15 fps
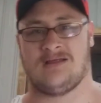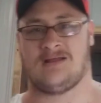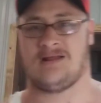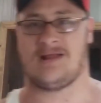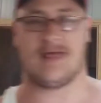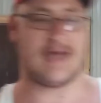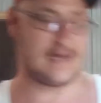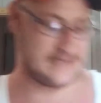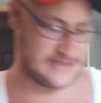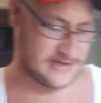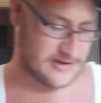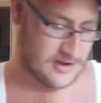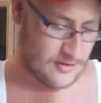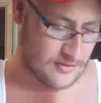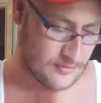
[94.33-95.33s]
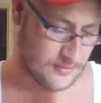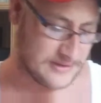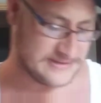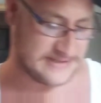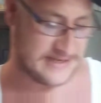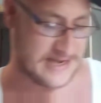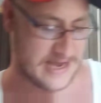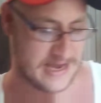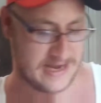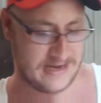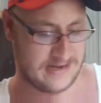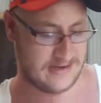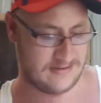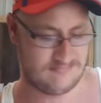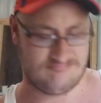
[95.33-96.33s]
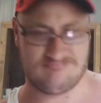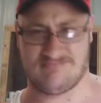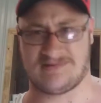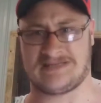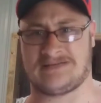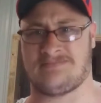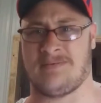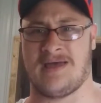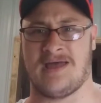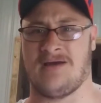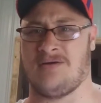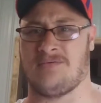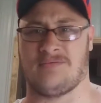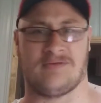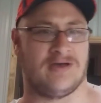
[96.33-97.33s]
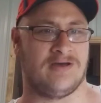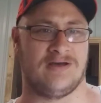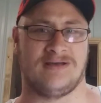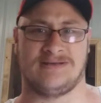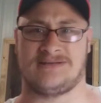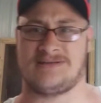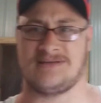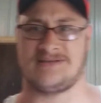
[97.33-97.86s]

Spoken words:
last year the only reason they smelled us